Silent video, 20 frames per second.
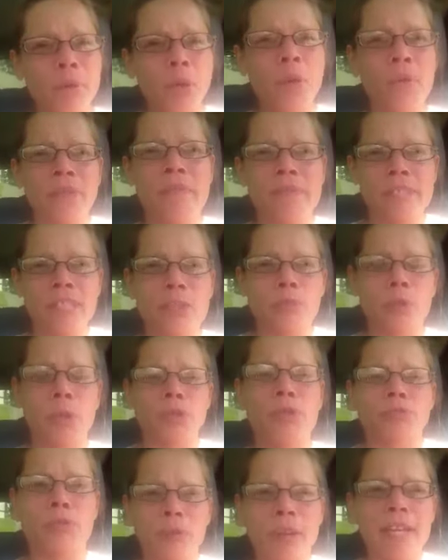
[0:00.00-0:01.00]
both of these were
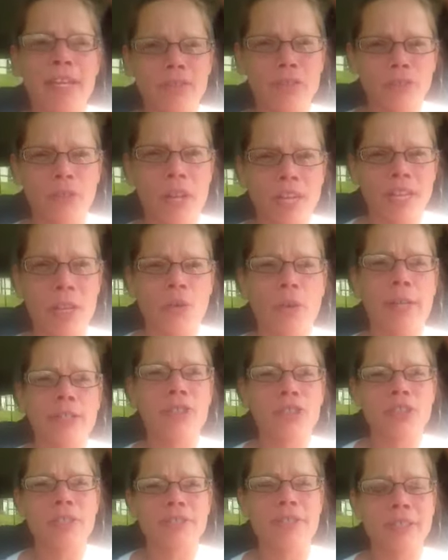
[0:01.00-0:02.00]
great, great
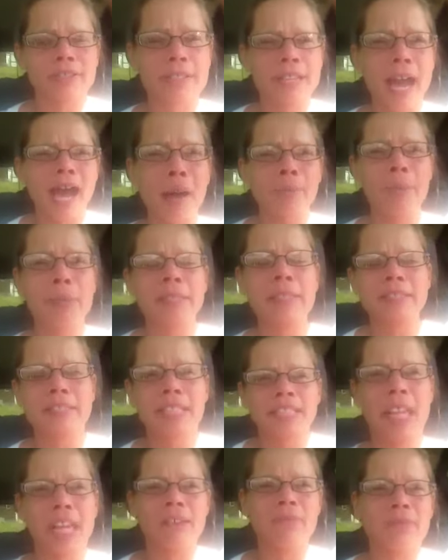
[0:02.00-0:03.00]
questions and topics,
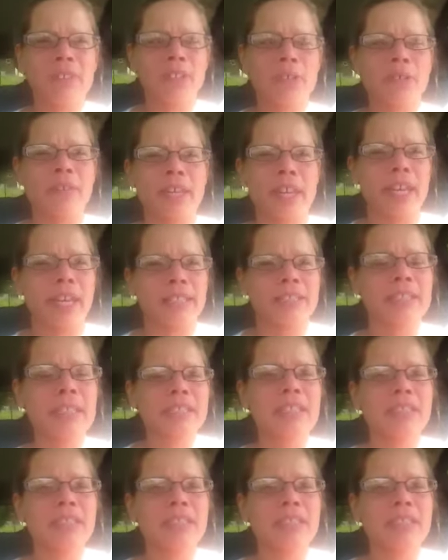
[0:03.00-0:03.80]
and I feel that